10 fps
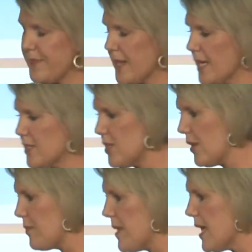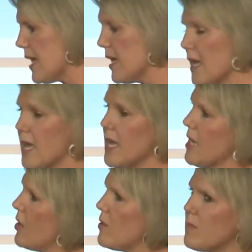It took me
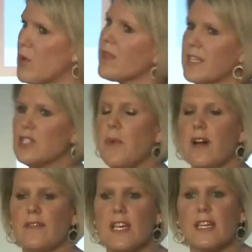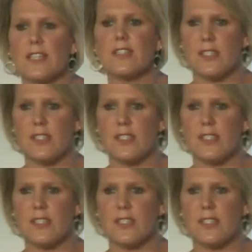more than 12 years